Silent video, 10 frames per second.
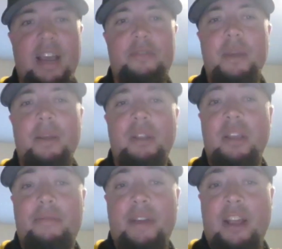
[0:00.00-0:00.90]
you have to be able
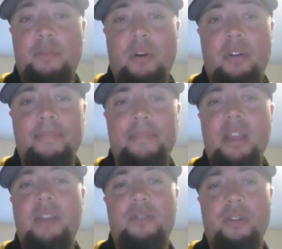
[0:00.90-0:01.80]
to hit fastball
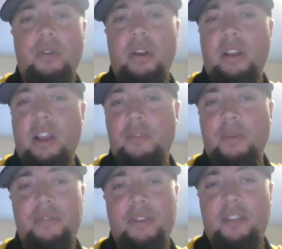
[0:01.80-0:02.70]
and turn around a guy's
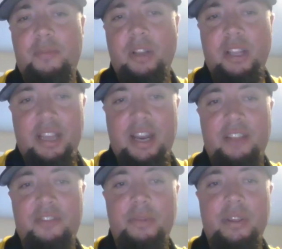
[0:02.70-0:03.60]
best fastball. Like that
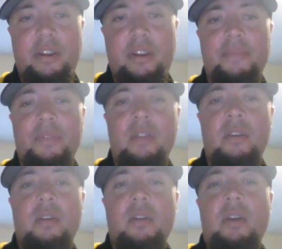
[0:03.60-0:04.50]
has to be there.
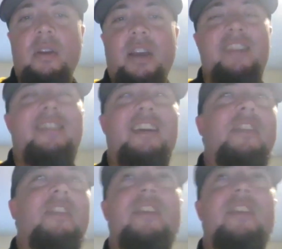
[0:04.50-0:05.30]
And it's kind of